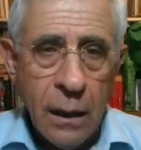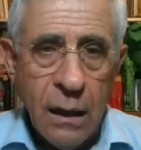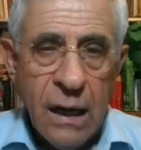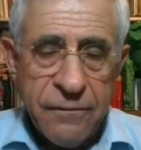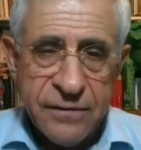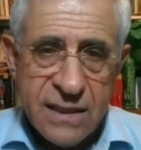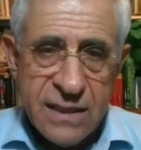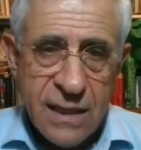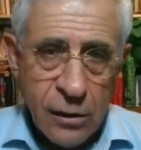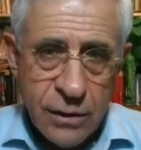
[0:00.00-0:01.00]
lift the
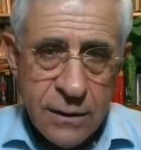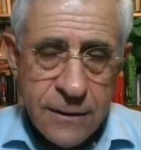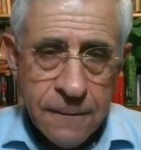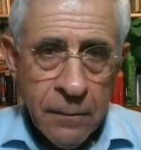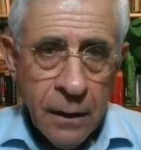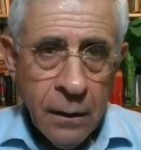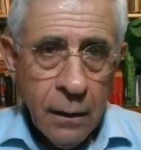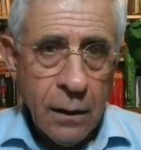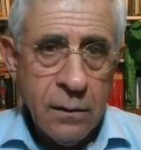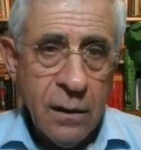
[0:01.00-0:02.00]
sanctions.
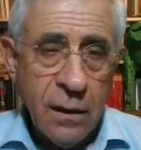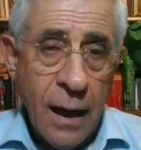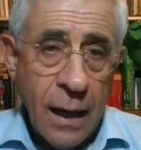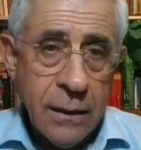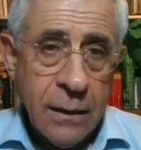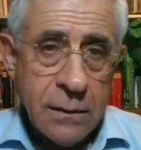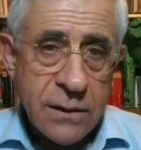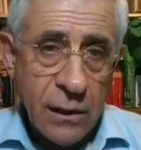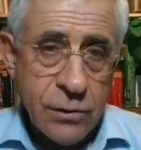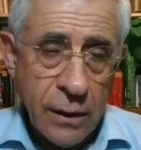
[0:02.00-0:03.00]
And the Iranians
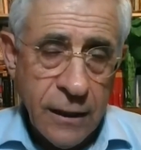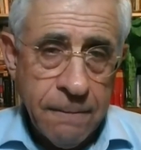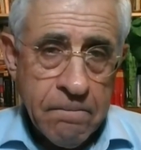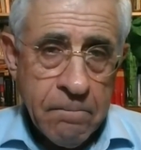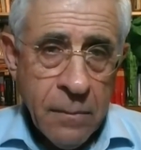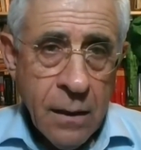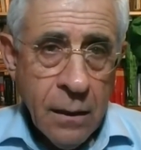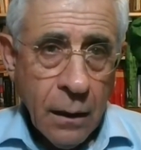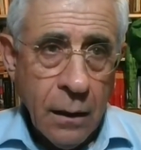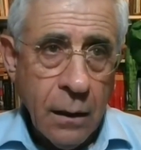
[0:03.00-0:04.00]
actually
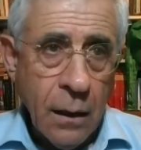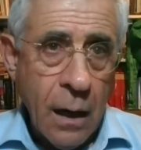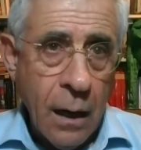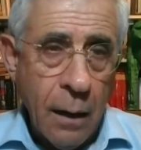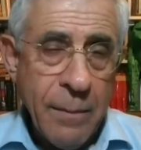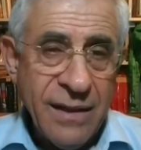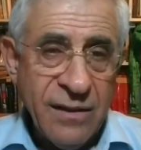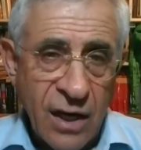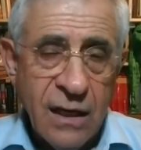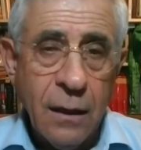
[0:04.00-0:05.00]
are
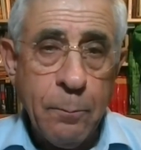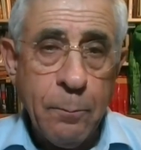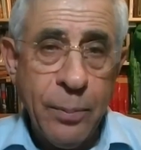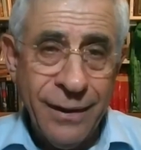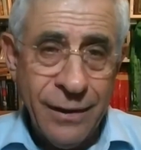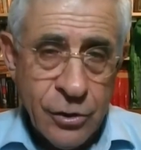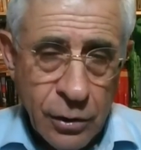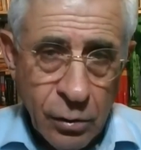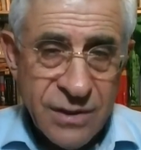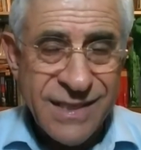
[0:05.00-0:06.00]
maintaining pressure
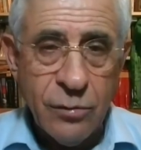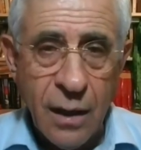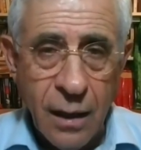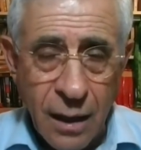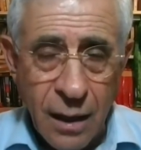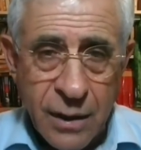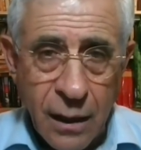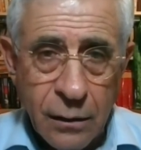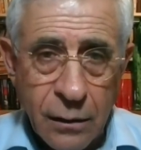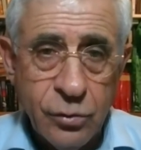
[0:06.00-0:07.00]
on Saudi
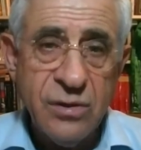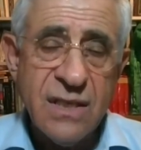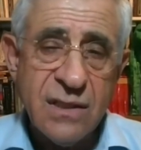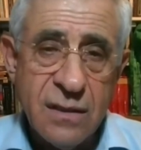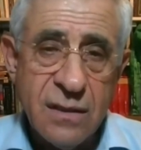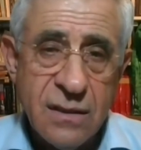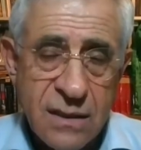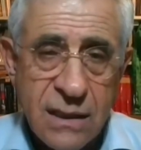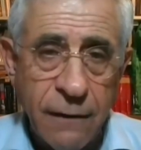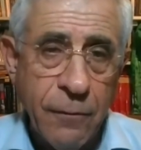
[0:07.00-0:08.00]
Arabia to distance
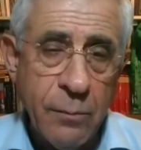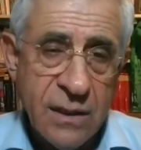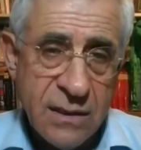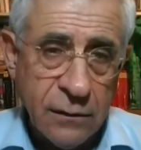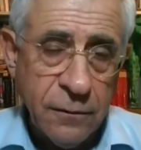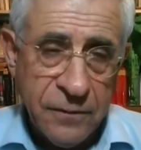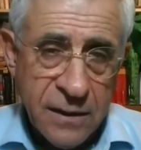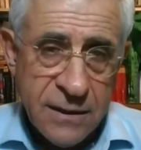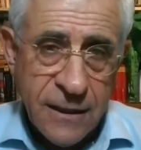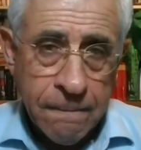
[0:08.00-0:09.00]
itself from the state of
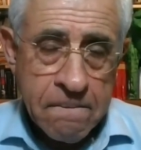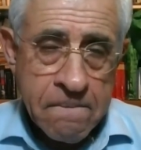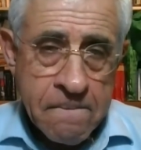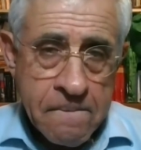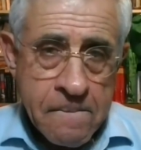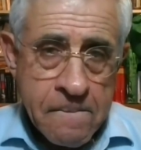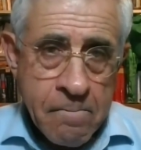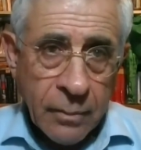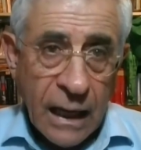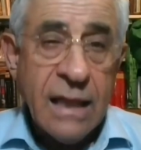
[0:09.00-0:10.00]
Israel.
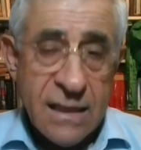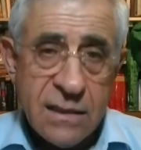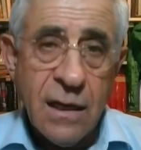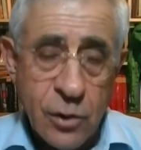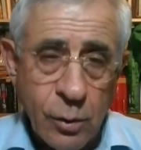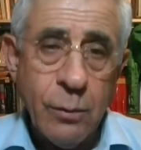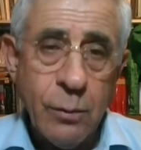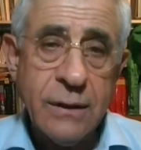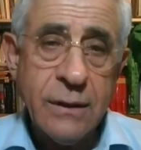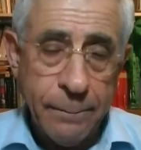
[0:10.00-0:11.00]
And this is actually
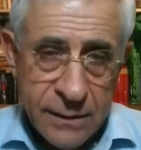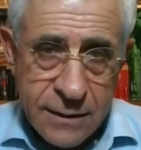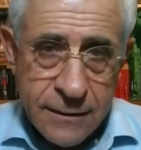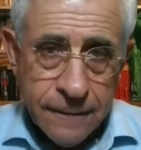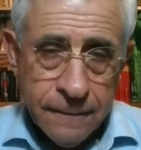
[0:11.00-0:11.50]
what happens